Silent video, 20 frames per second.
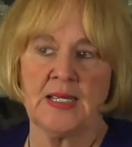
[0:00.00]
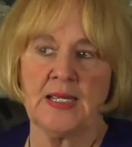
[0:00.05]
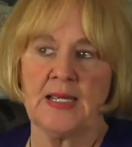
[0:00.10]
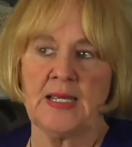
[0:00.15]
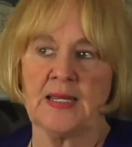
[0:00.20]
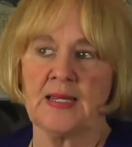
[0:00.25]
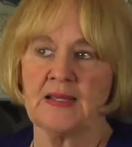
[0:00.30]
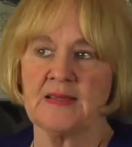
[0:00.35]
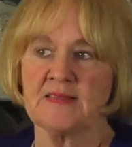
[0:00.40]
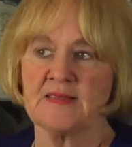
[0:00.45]

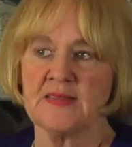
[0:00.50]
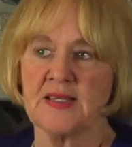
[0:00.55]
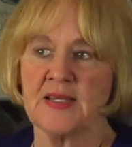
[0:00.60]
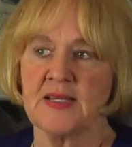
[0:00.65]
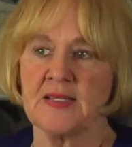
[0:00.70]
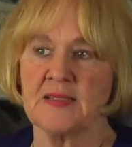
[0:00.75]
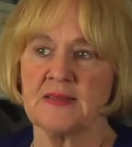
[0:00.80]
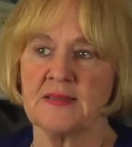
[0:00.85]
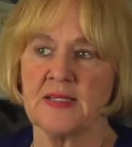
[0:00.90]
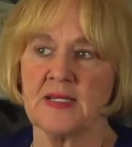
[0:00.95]
And I
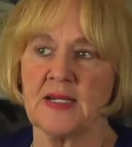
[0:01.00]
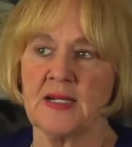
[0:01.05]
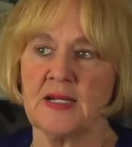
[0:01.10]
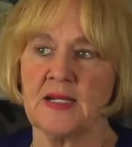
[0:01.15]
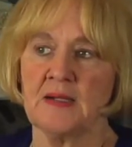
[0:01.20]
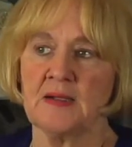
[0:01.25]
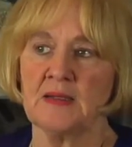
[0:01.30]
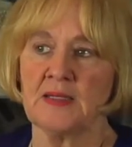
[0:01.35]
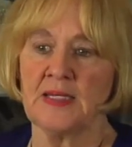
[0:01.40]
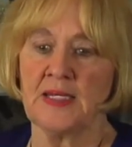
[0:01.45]
said,
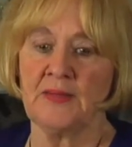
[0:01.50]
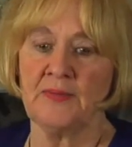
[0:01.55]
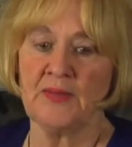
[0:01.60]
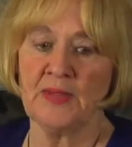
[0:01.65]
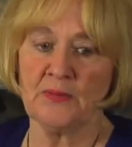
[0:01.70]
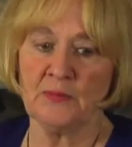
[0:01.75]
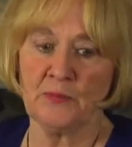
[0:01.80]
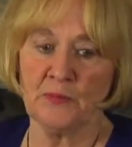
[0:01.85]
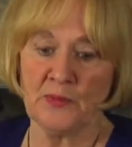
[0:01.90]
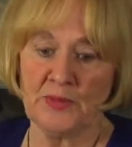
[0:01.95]
and
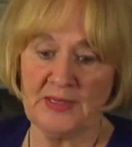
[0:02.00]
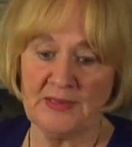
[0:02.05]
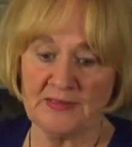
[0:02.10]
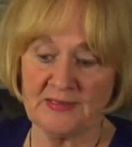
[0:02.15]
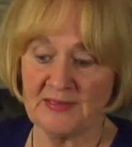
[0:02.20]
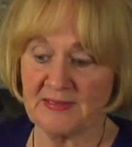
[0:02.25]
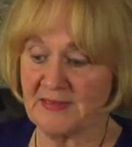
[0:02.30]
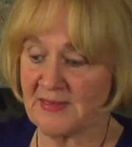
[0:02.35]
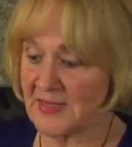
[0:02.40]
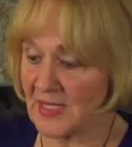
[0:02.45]
then when he
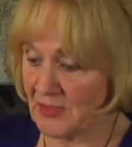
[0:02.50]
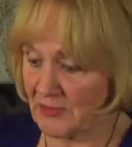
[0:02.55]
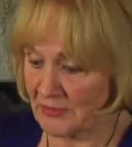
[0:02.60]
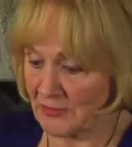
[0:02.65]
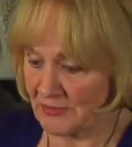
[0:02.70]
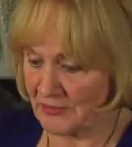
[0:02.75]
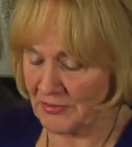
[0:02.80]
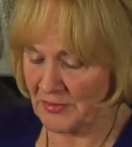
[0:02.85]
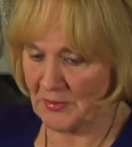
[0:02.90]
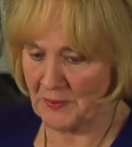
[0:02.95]
said start
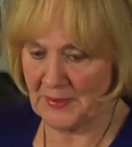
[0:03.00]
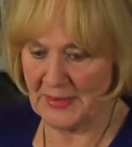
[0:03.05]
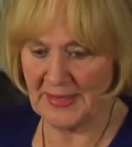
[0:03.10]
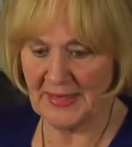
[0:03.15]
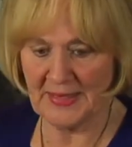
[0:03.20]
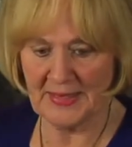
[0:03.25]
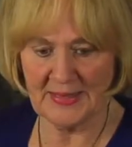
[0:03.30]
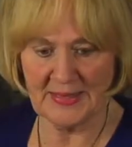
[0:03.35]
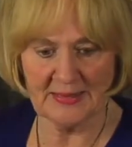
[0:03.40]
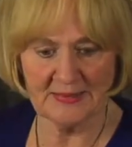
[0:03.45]
from the beginning,